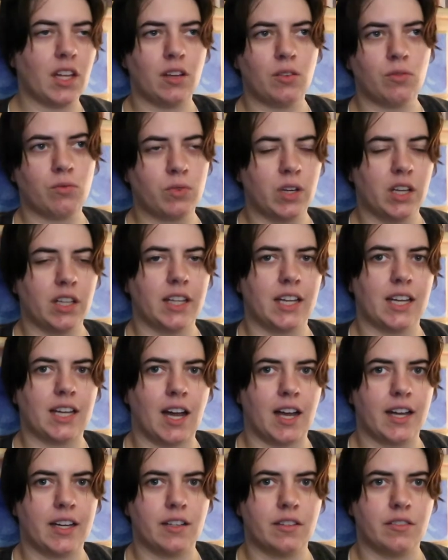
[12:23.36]
really
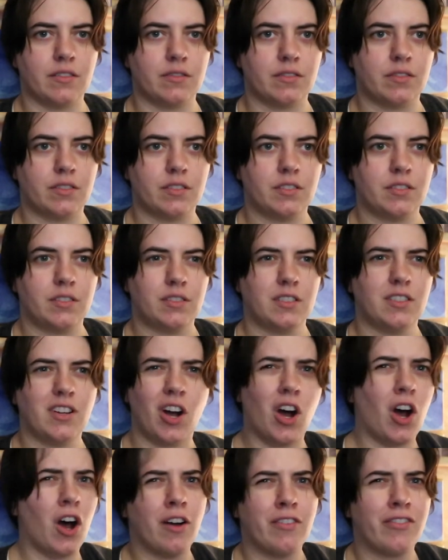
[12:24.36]
kind of
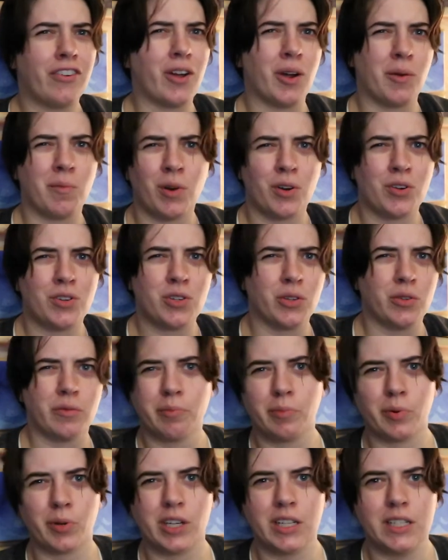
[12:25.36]
off commercial
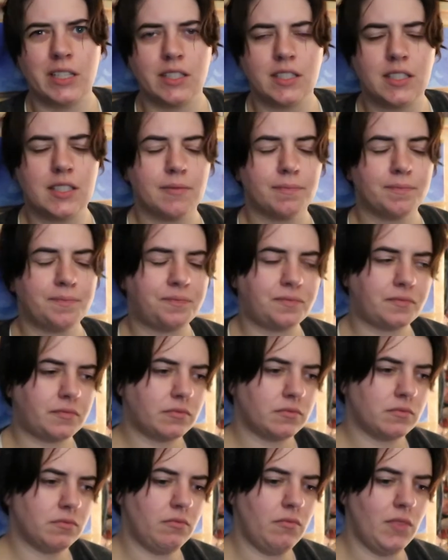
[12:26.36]
breeds
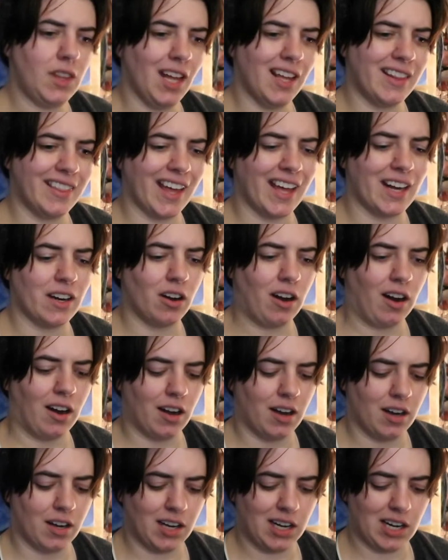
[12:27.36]
that
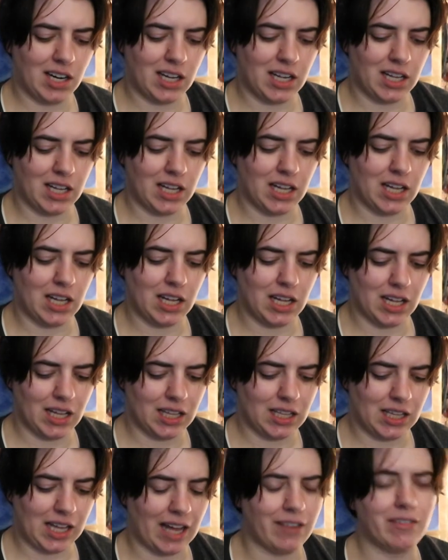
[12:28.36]
are uh,
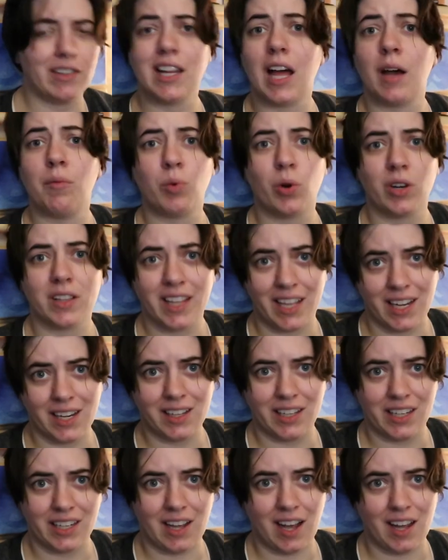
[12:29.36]
have a lot more
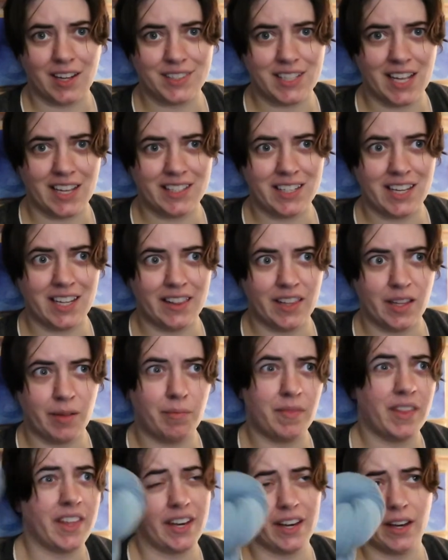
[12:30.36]
lanolin content in
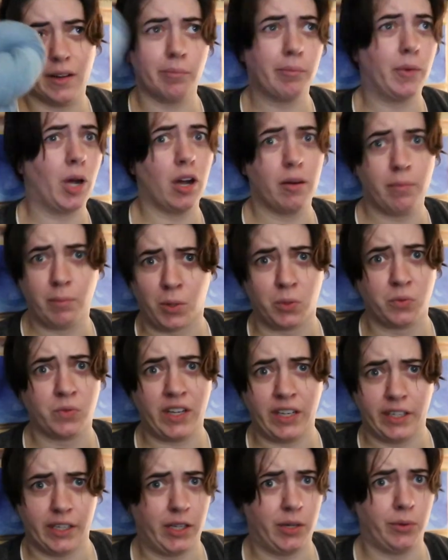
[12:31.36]
them than a, a
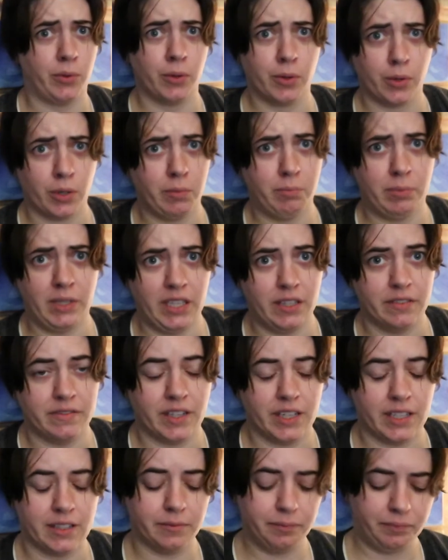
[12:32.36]
merino or a
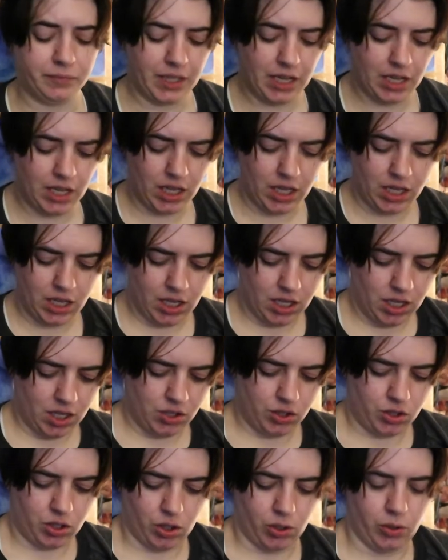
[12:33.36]
BFL.
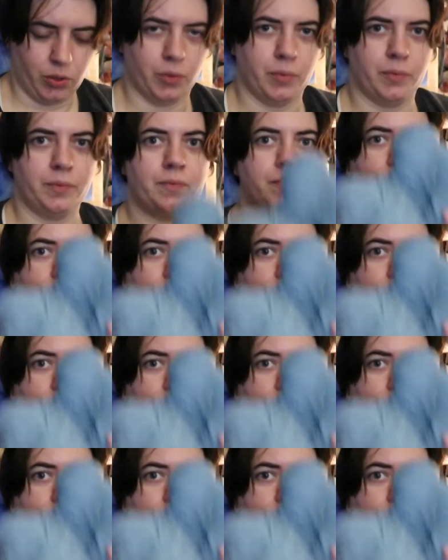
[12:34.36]
So